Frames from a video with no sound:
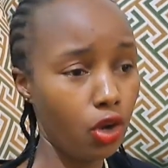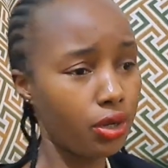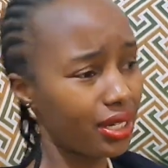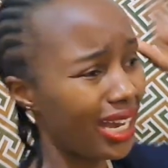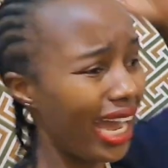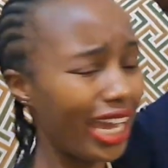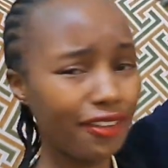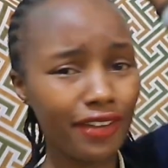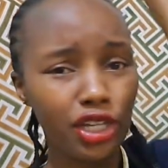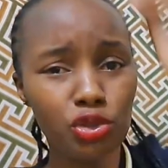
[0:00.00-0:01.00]
or
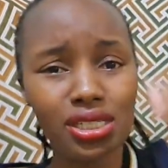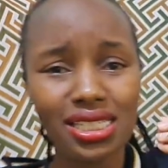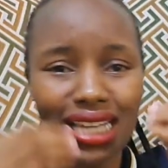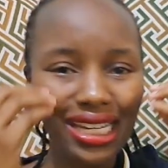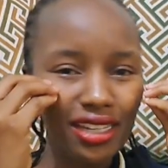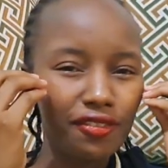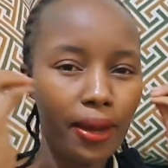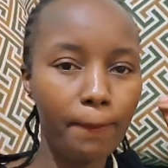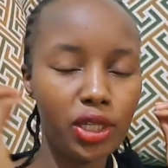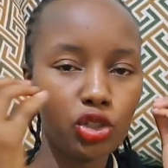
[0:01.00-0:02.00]
if I notice an
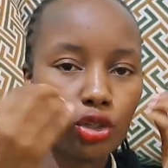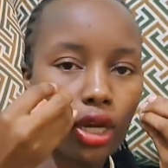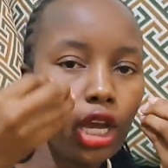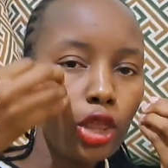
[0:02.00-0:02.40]
inflammation,